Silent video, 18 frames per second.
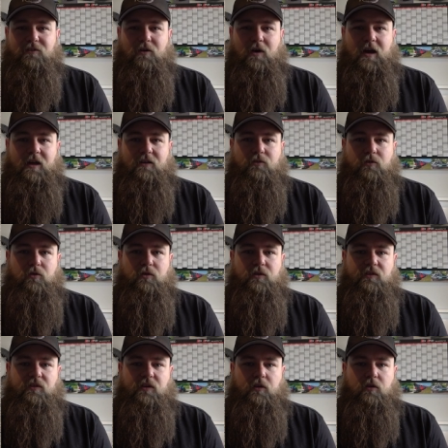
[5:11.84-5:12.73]
not as
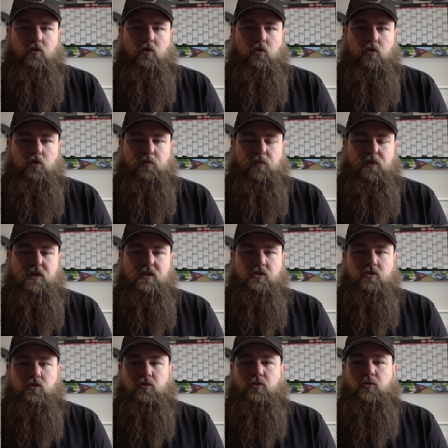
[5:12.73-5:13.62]
good as it could be
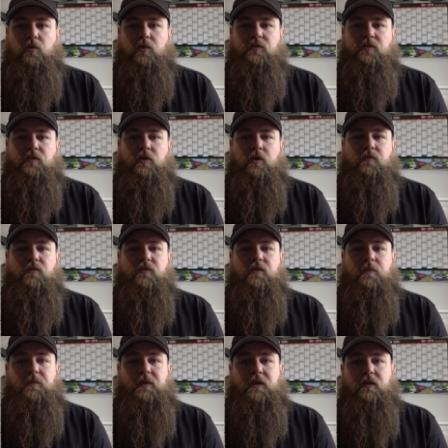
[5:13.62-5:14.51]
should you want to go for
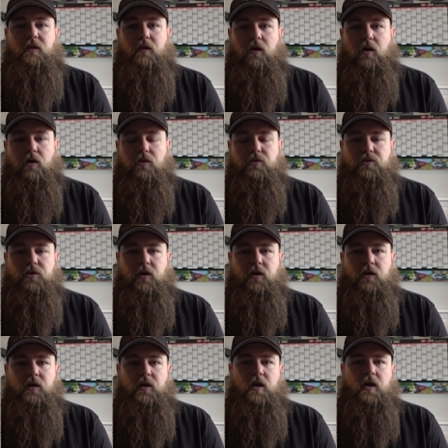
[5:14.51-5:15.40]
something
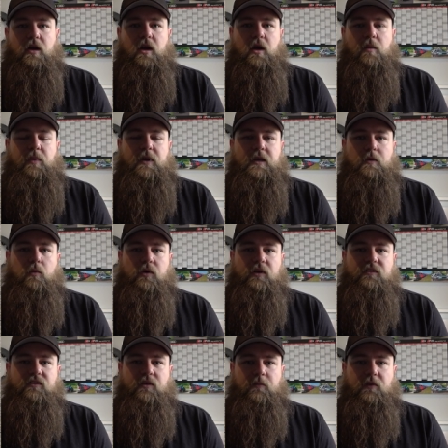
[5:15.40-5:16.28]
larger, but he
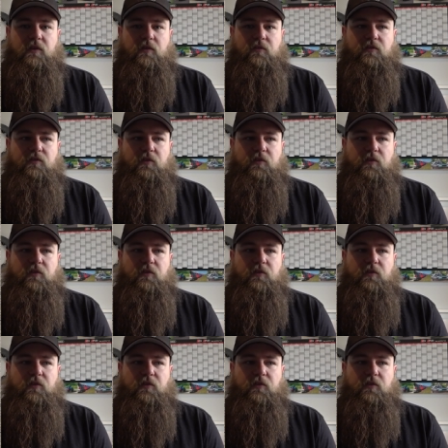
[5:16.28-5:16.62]
wanted something that